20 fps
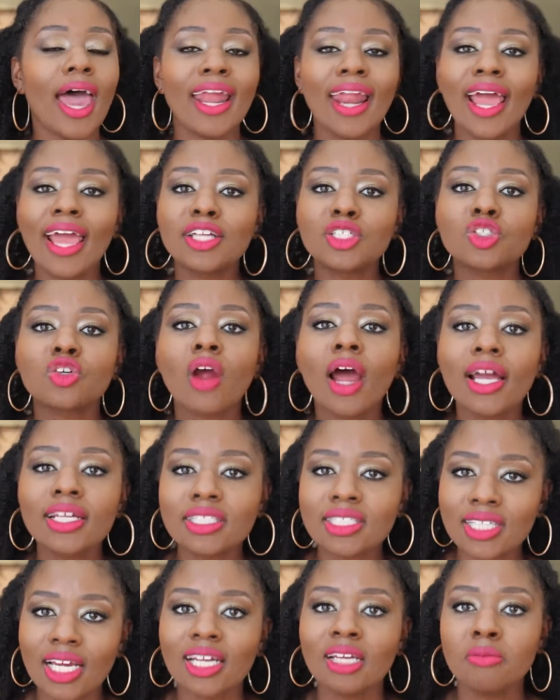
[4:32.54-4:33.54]
And I had
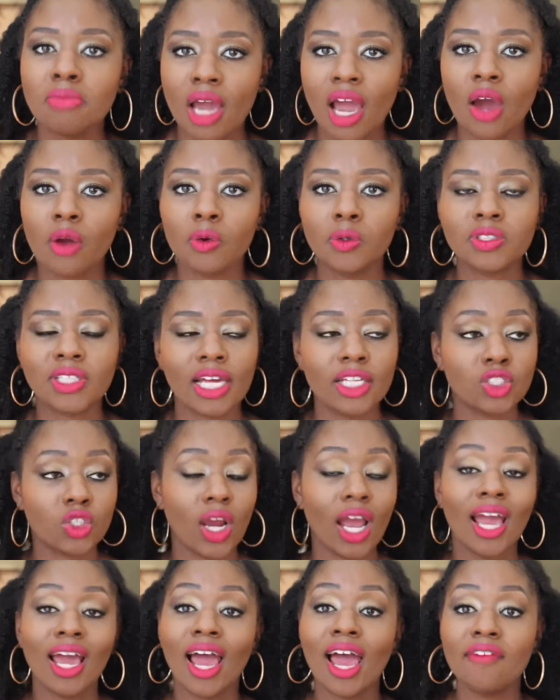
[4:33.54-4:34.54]
tried setting powders. I
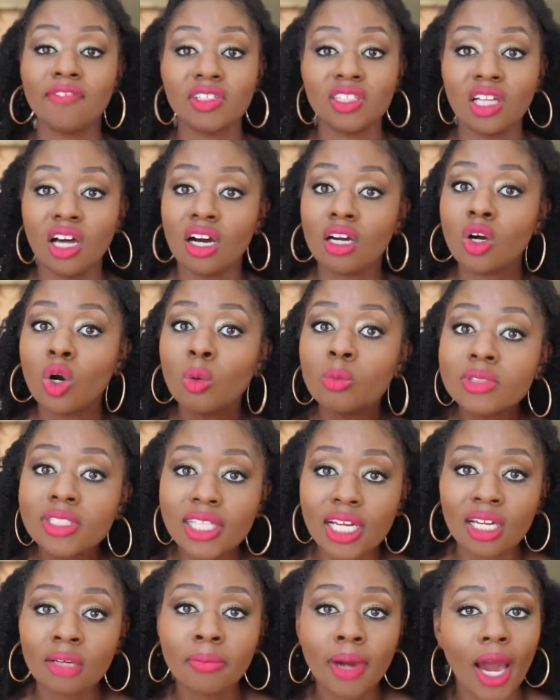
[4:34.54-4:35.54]
have a Lancome
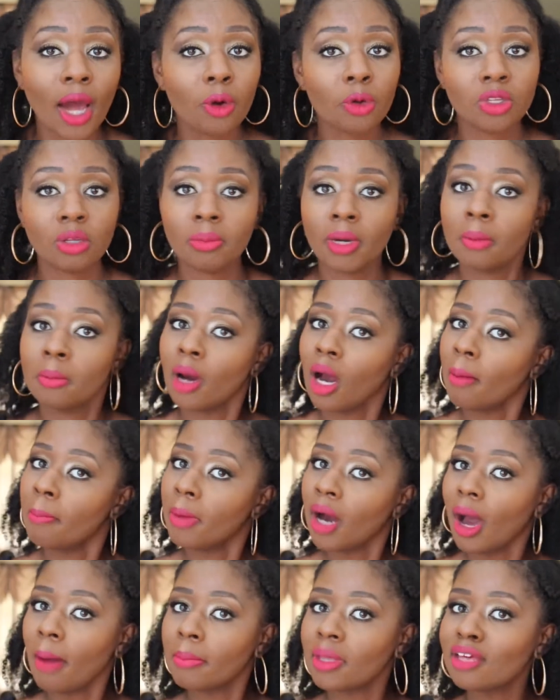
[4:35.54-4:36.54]
setting powder that my
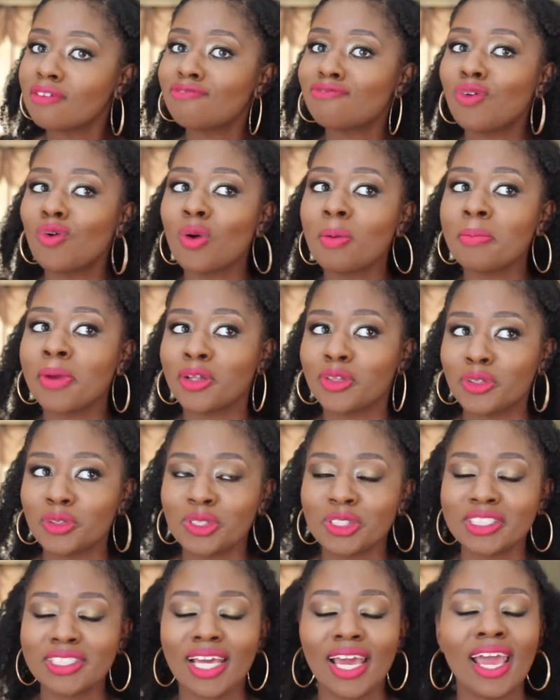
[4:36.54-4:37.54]
mom bought me for
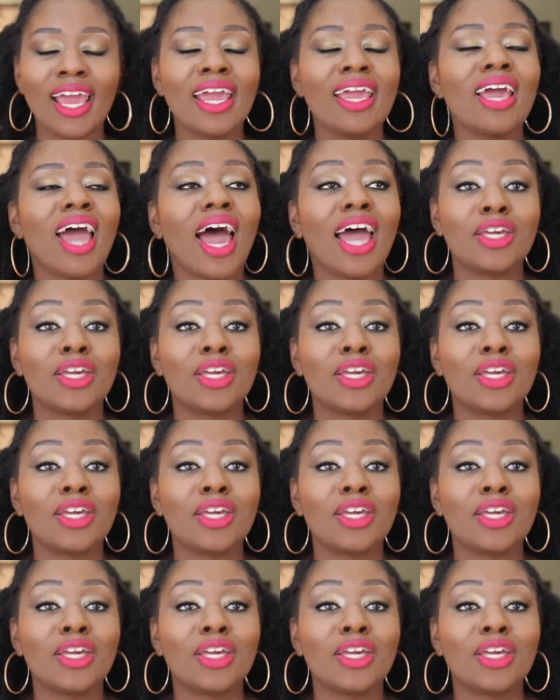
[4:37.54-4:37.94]
Mother's Day.